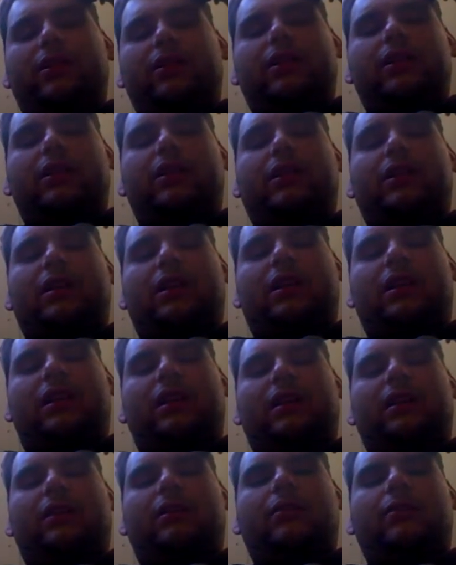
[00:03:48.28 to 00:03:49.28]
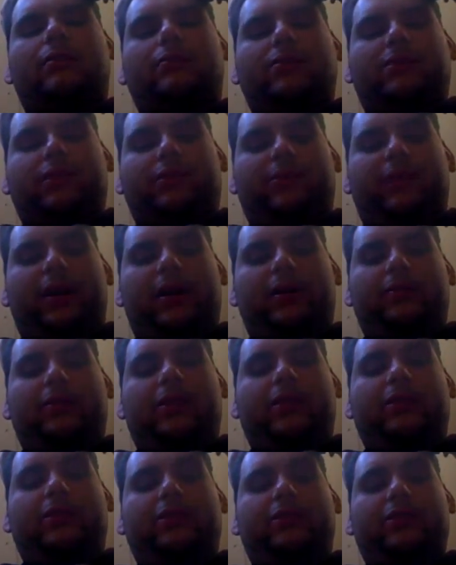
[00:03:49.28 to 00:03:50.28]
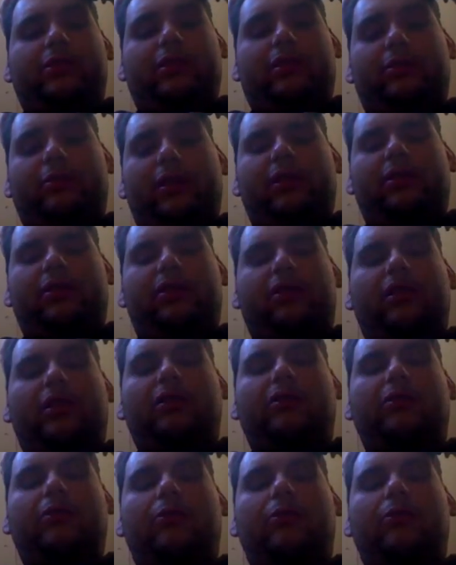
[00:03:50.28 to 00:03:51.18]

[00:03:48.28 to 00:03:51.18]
Inc. Just my opinion, just my thoughts.